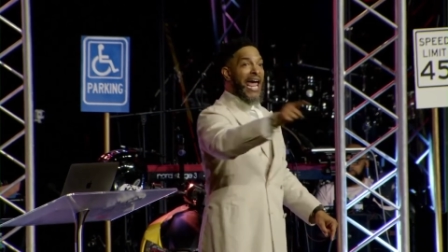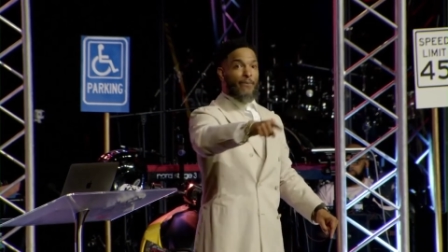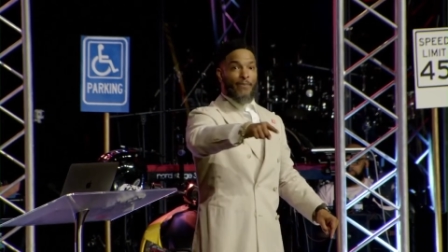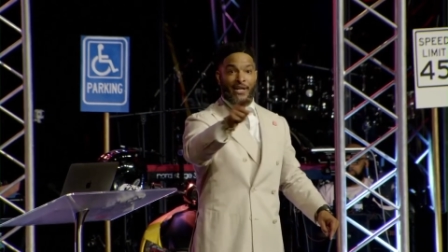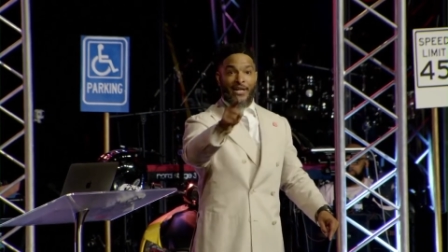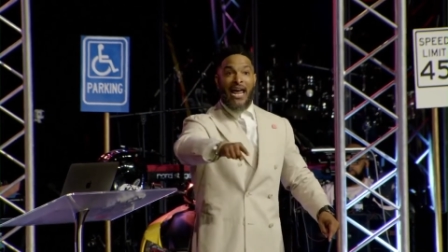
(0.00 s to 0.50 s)

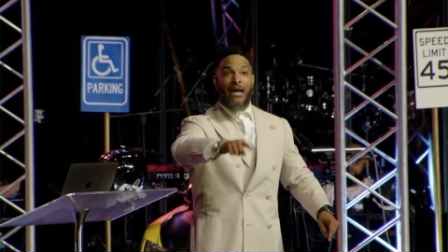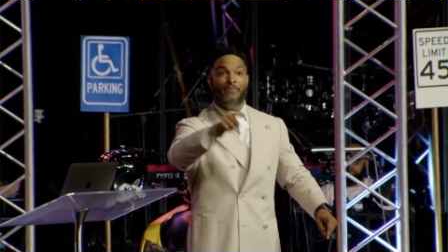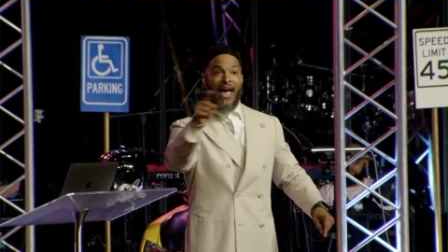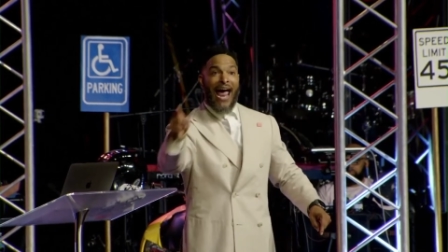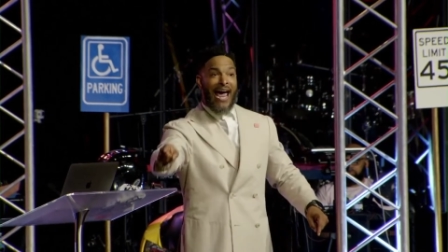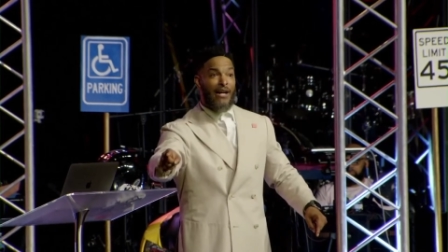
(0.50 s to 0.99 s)
able to name
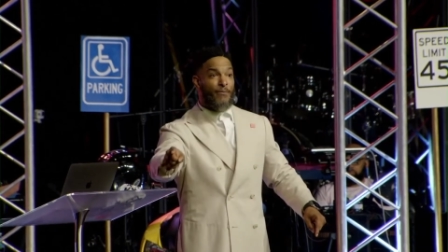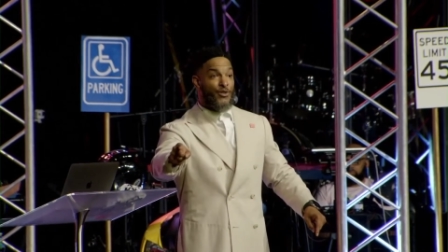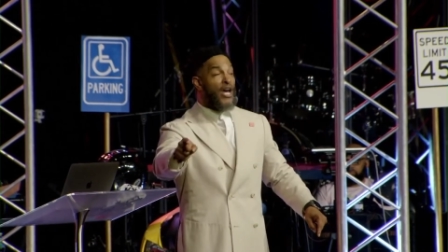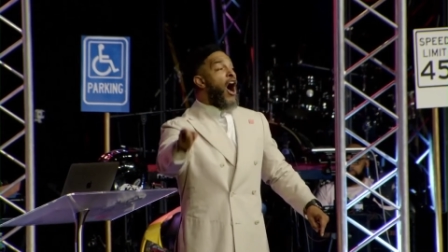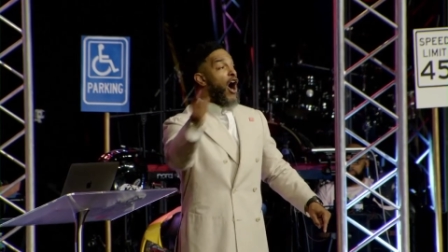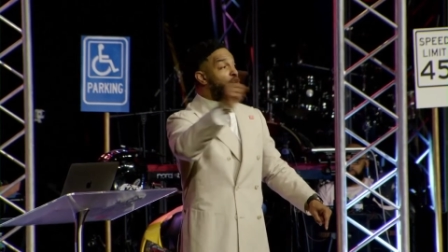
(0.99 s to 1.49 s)
the animals
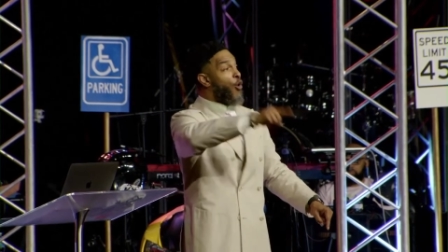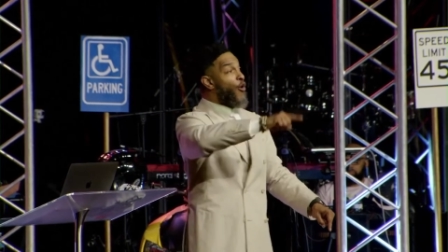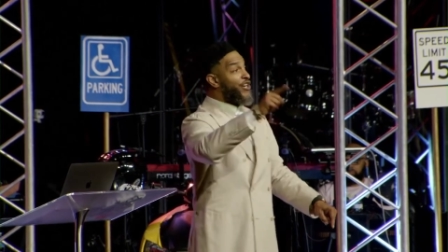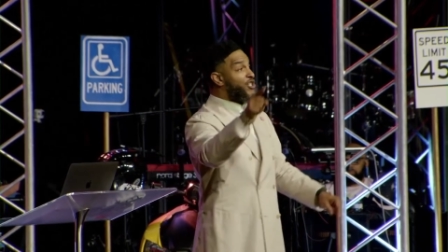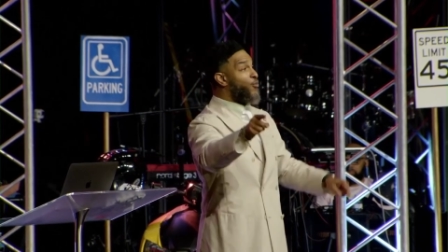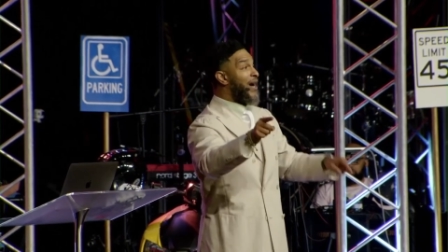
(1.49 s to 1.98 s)

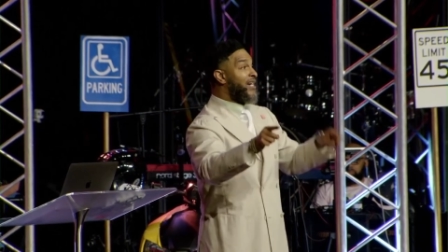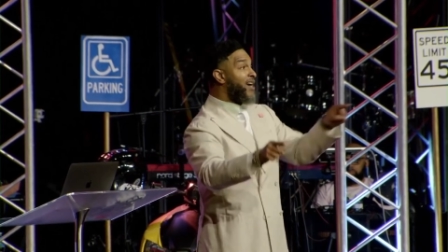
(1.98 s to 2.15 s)
according to what